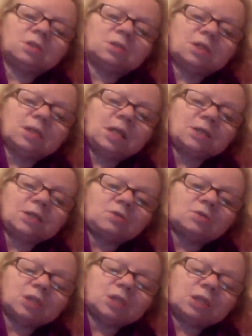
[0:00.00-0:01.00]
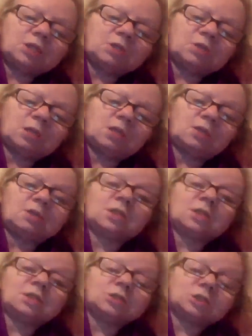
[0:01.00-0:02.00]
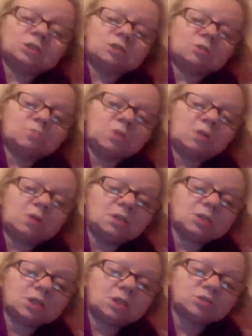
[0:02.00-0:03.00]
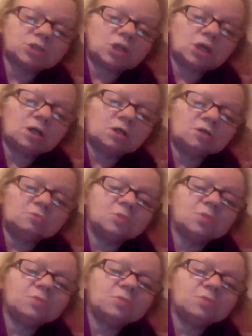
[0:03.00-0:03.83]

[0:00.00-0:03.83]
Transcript: They cannot take you and get you implied at your home.